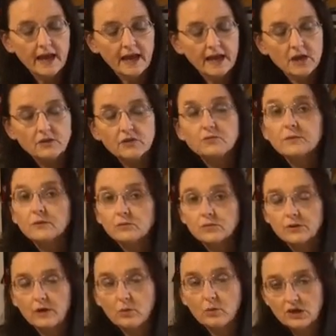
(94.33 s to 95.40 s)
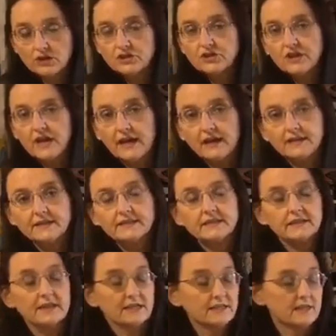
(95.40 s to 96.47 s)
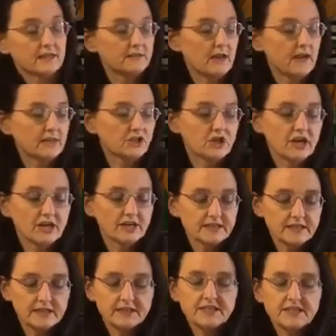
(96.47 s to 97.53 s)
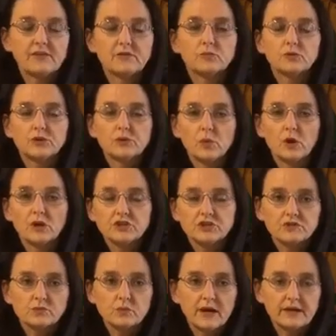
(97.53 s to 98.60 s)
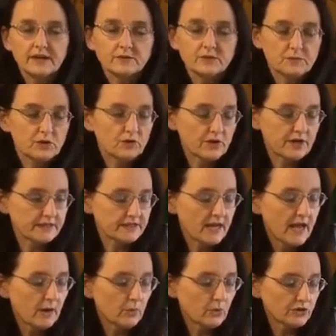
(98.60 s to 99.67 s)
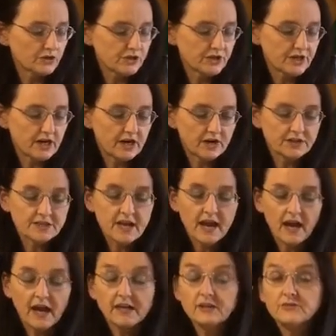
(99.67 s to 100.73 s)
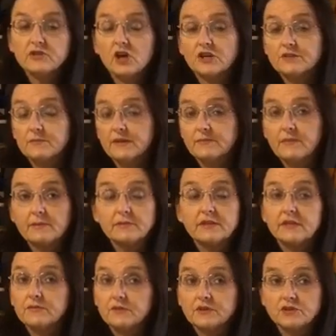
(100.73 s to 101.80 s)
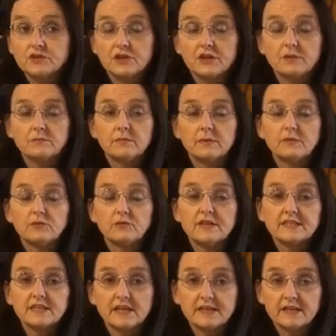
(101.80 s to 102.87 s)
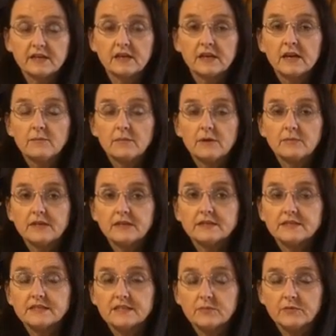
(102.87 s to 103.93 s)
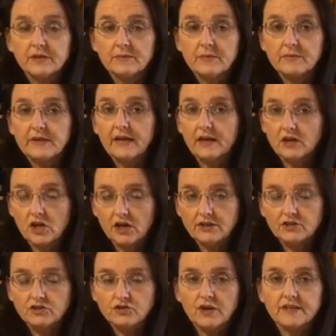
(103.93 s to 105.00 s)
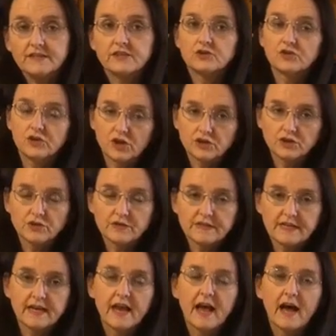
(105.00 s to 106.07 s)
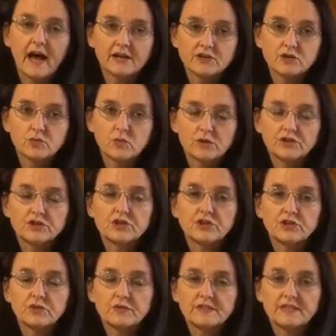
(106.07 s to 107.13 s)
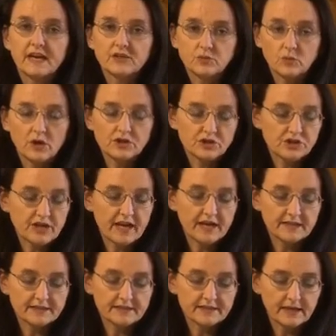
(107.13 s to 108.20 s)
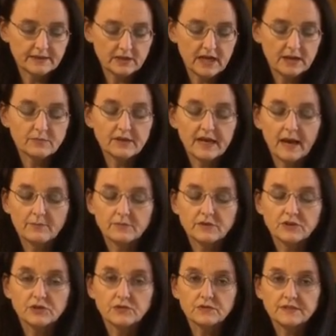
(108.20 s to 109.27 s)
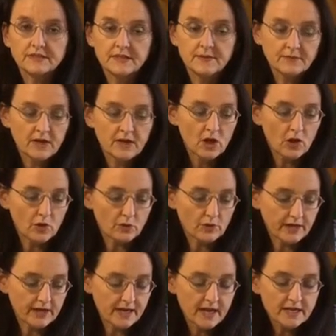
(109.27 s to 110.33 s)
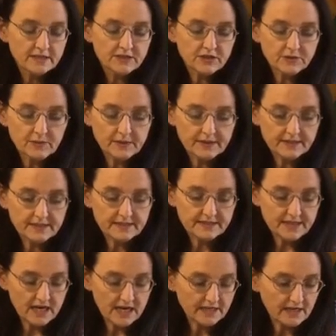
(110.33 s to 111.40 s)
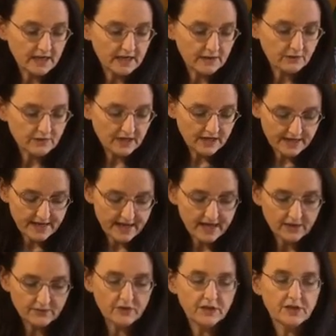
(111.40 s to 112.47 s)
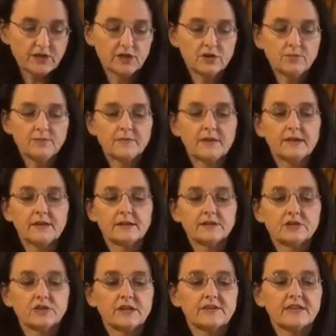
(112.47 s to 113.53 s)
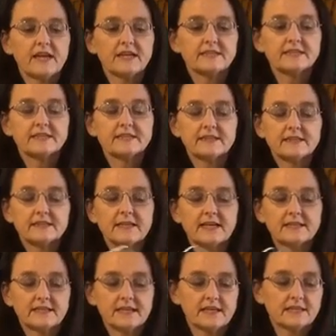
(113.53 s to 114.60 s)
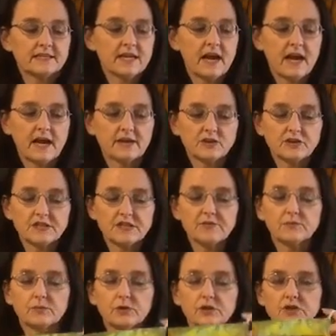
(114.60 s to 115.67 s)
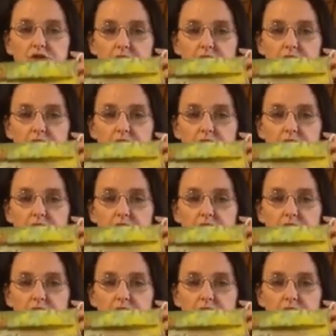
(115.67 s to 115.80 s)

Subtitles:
They've been washed, and that is actually ideal to have it pre-washed as well. It would be great washed and ironed. And if not, I mean, maybe even to maybe recycle maybe into something, maybe like a cotton dress that you're not using and you wanted to use that washed, and it can be used. Okay, so the design that I have here, literally that's it, and just even put it